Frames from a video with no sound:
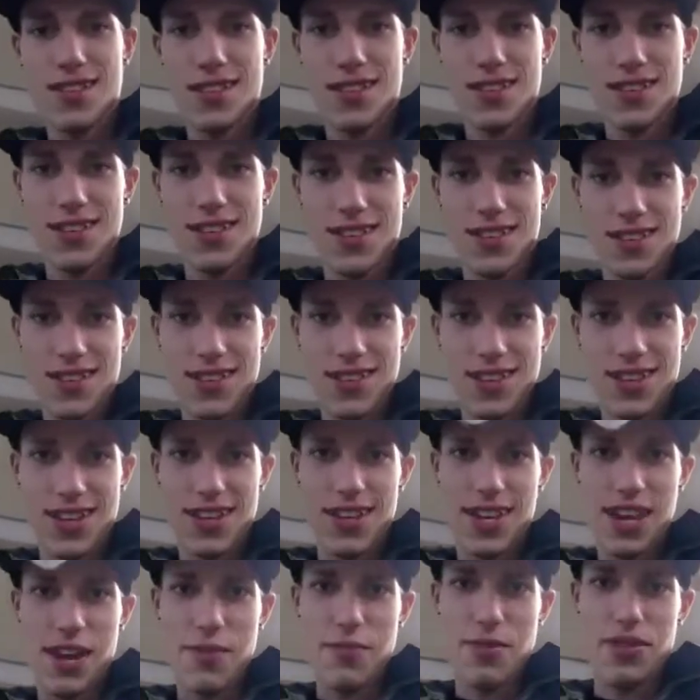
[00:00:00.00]
got,
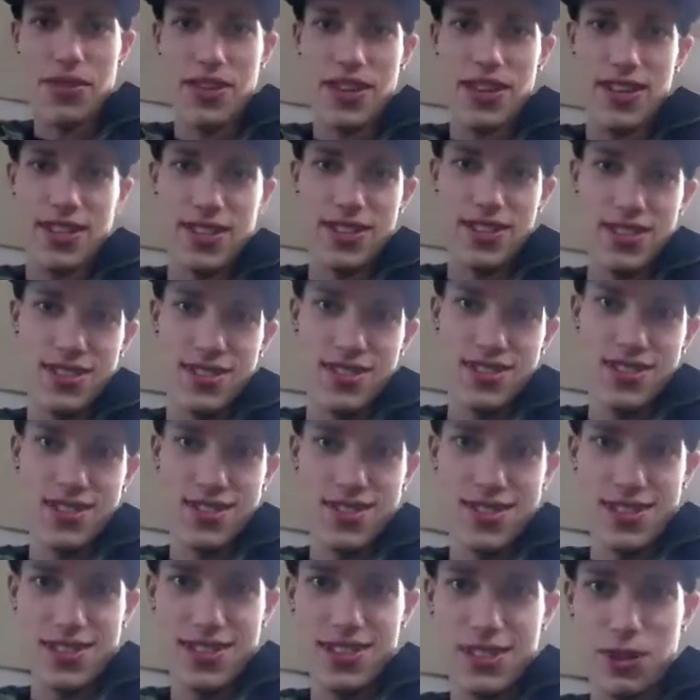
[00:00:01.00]
he gave me this
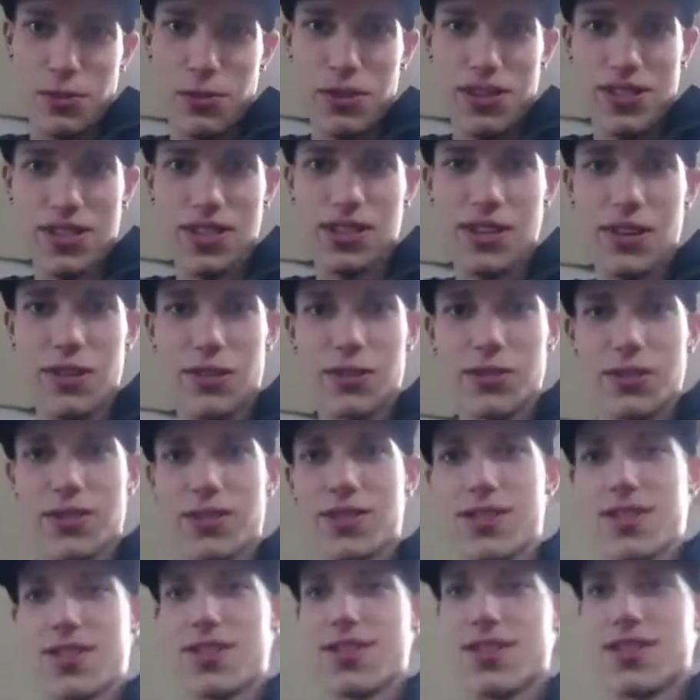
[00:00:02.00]
little piece of
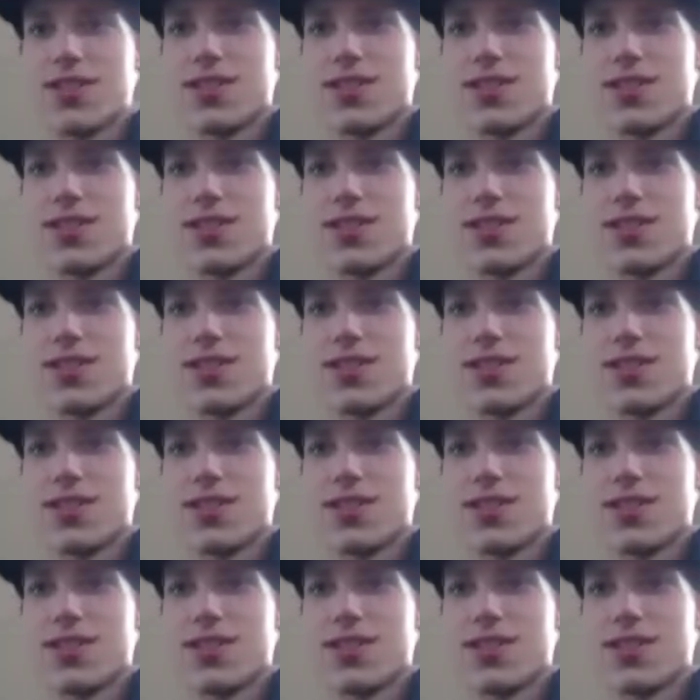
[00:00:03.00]
gold.